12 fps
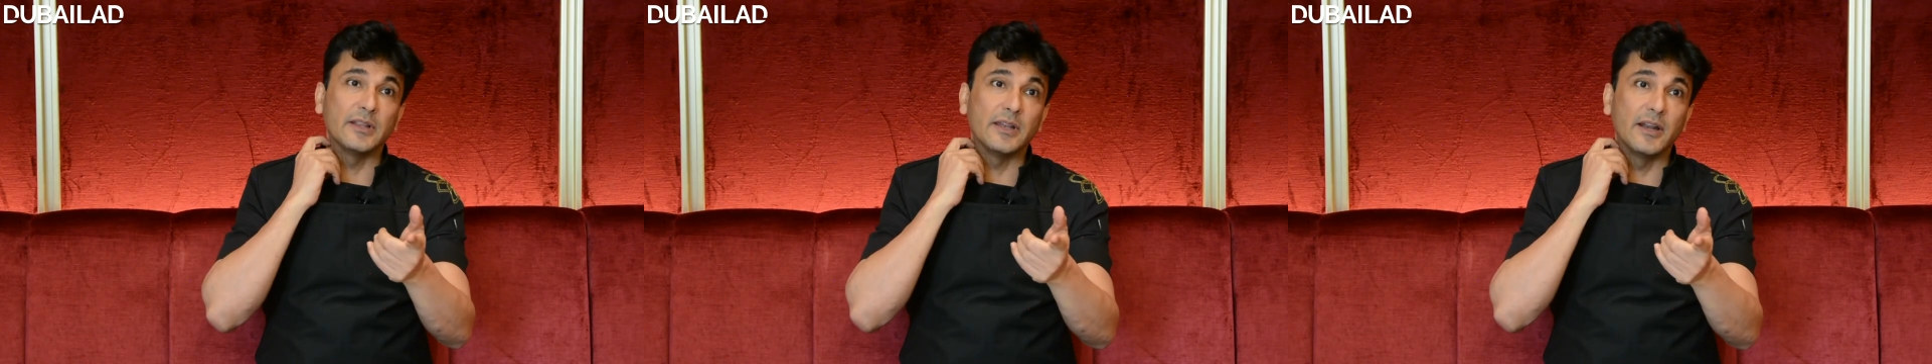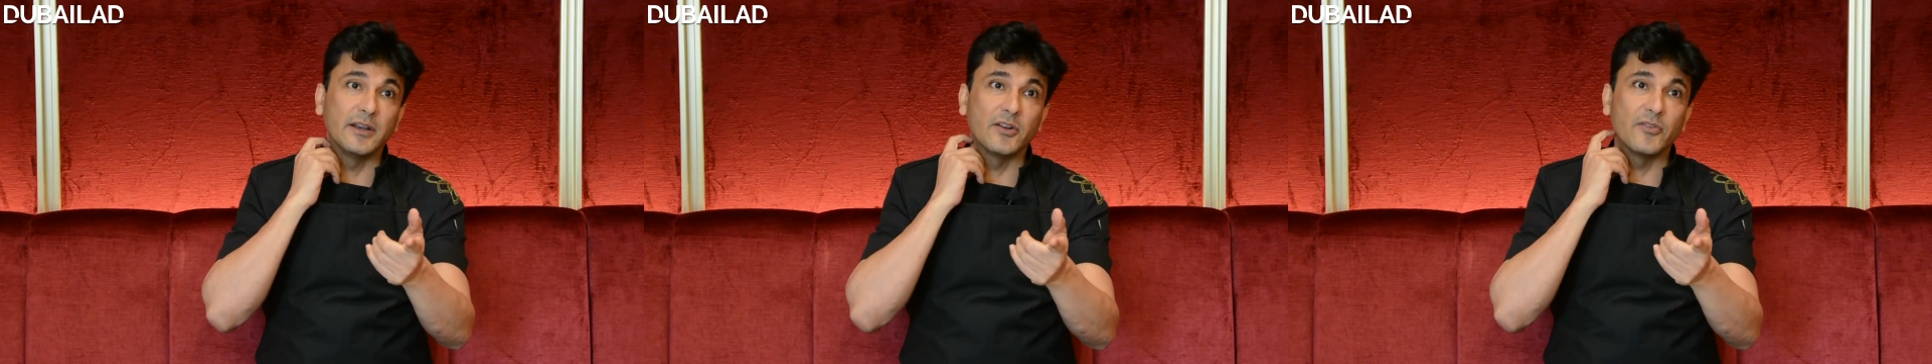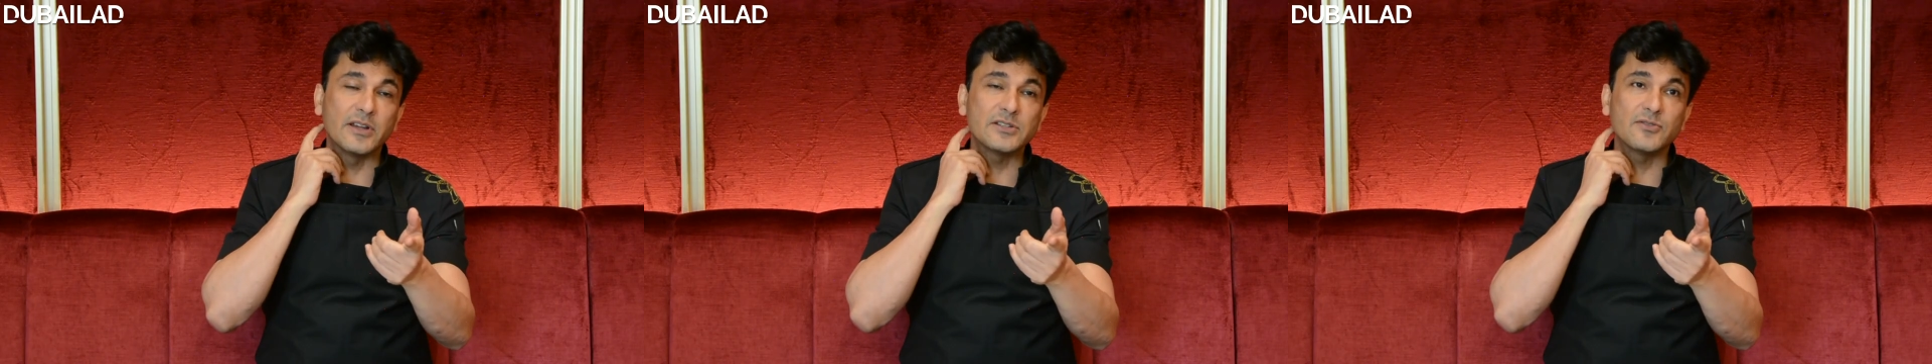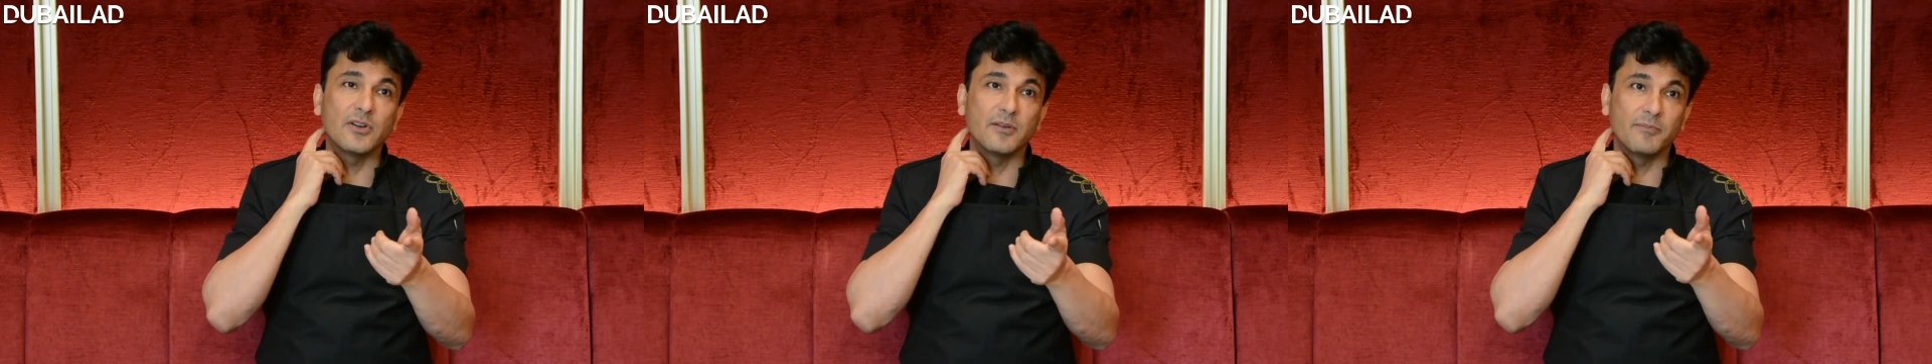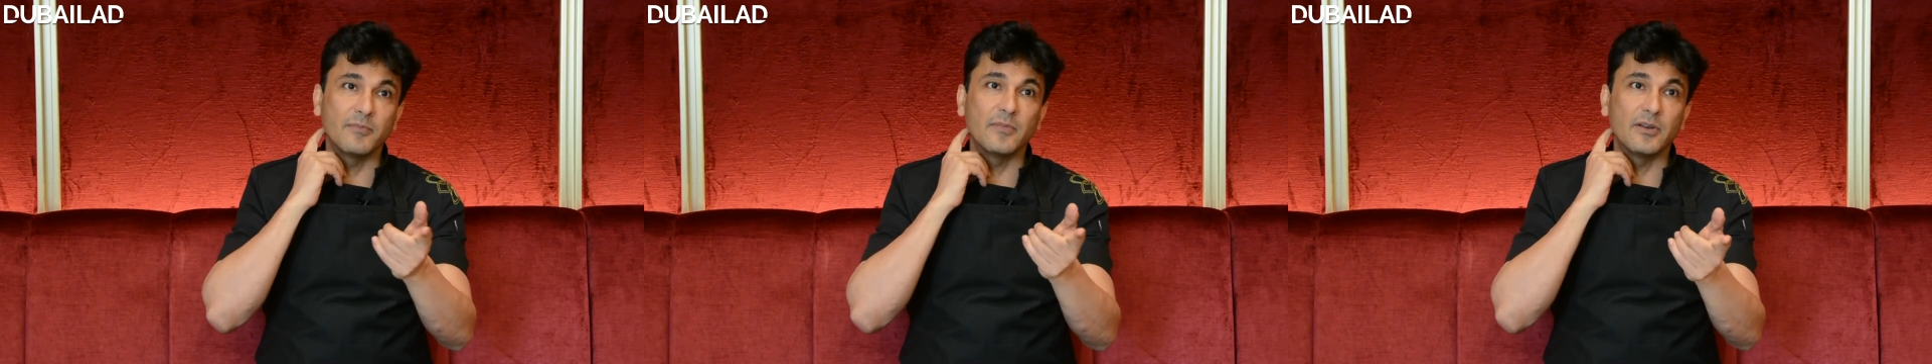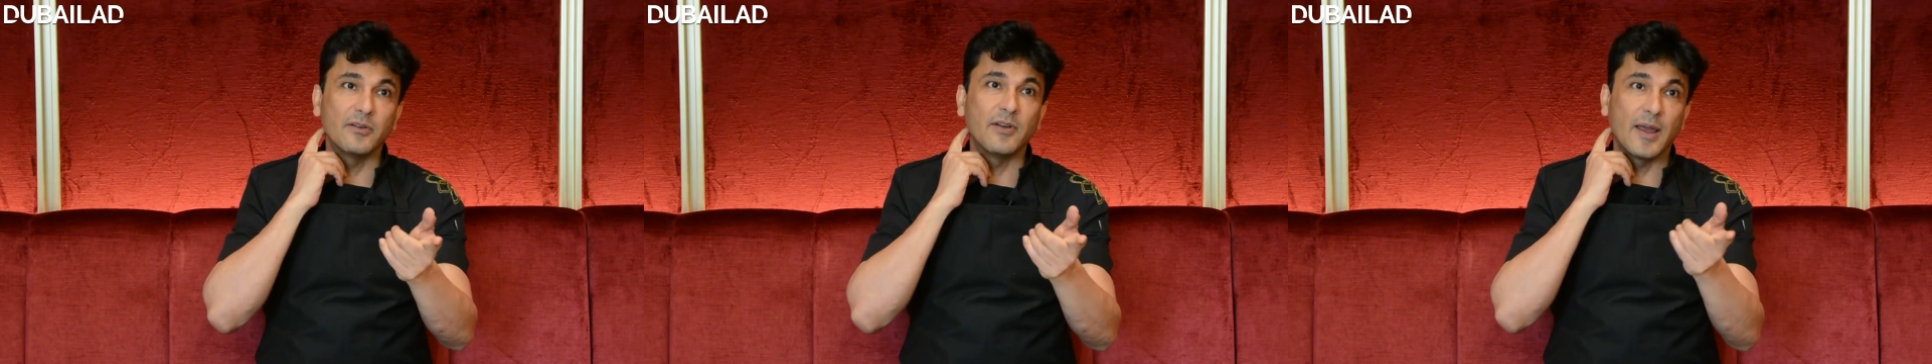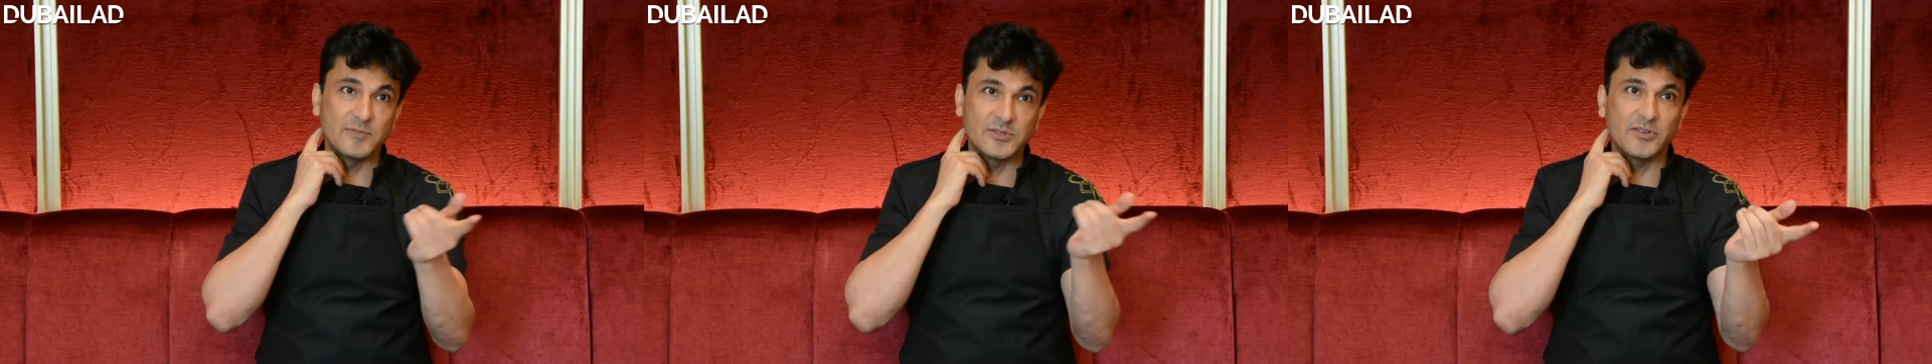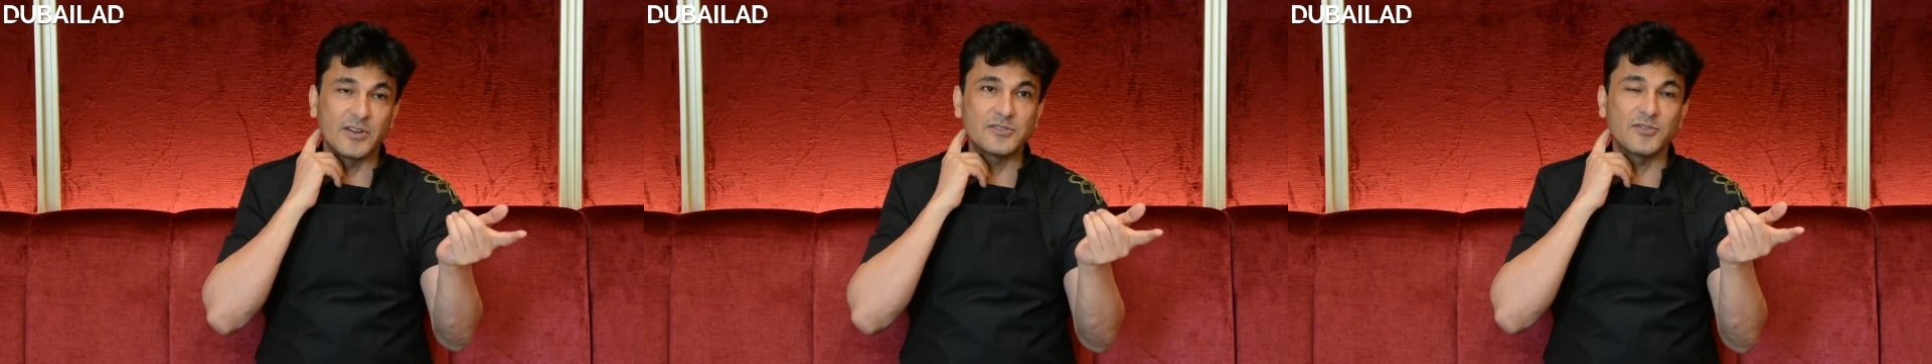the London restaurant,
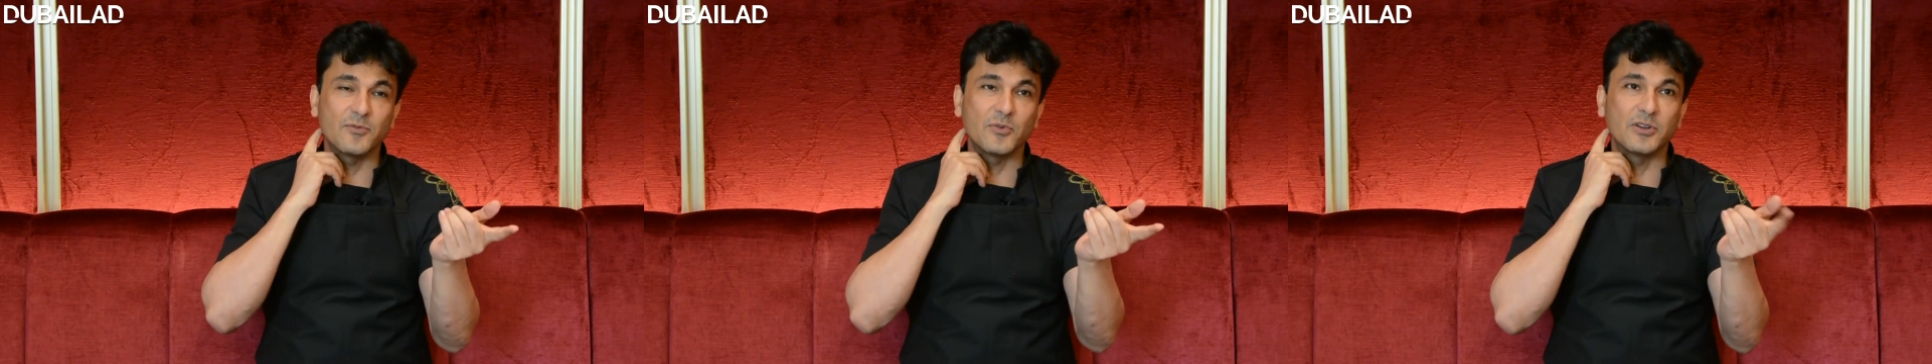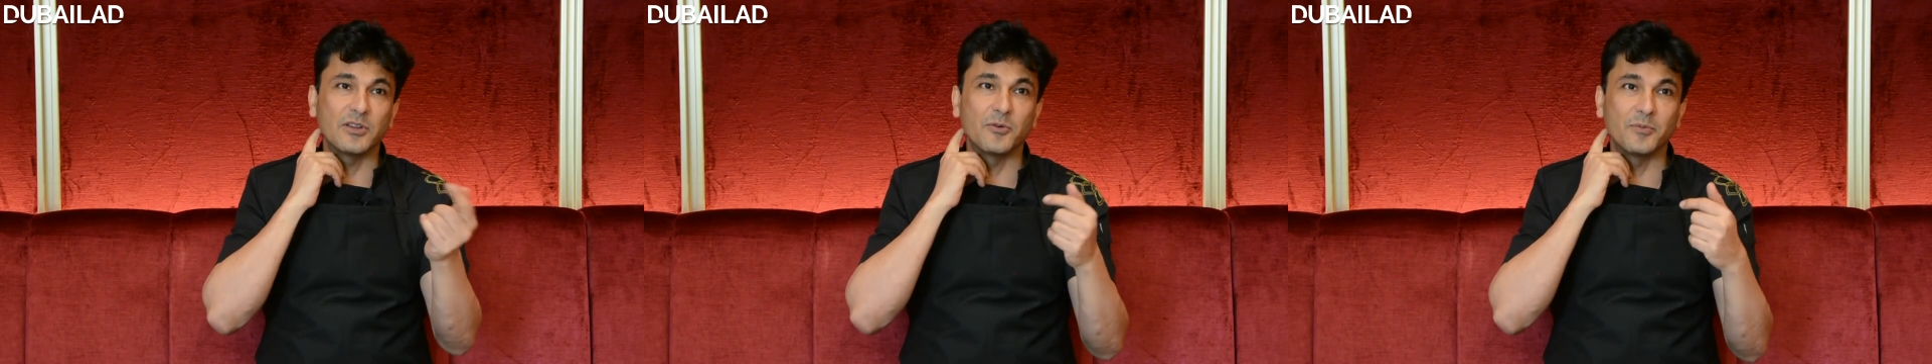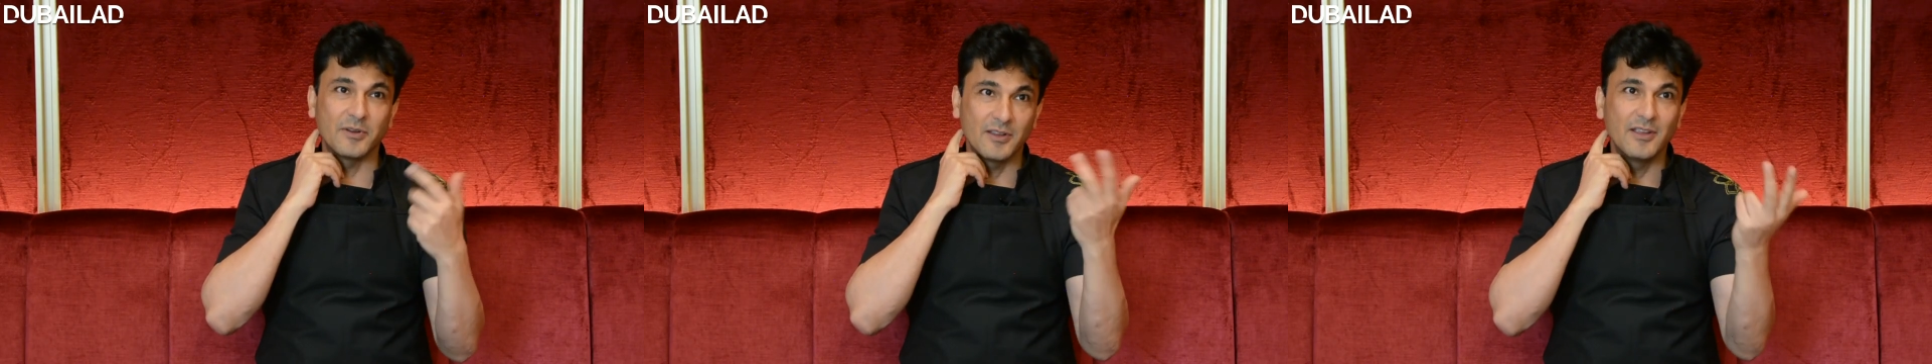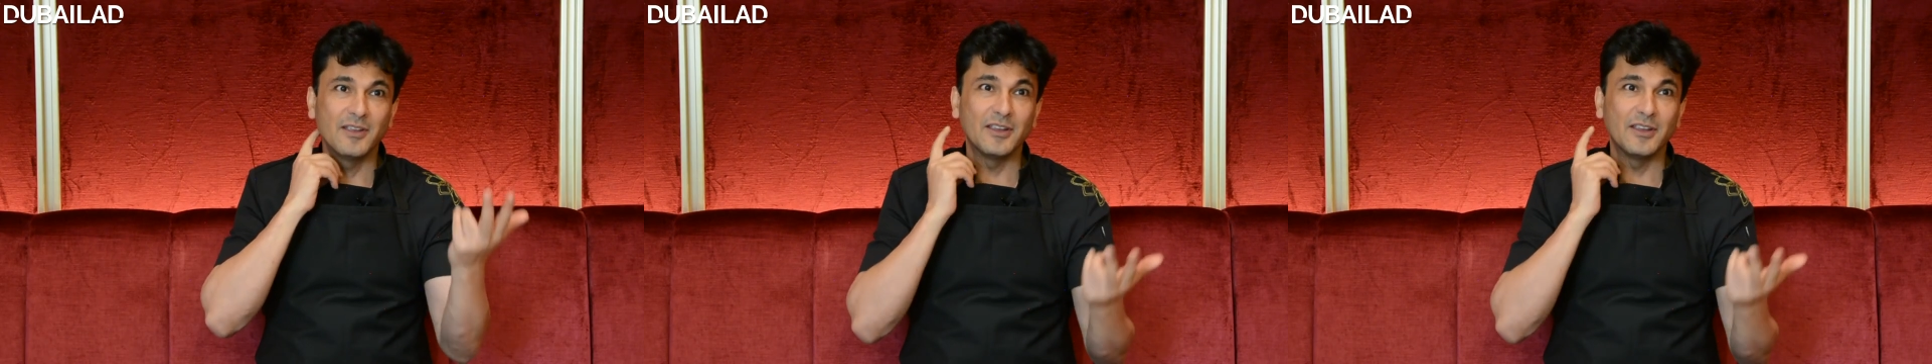Ramsay restaurant, what he opened.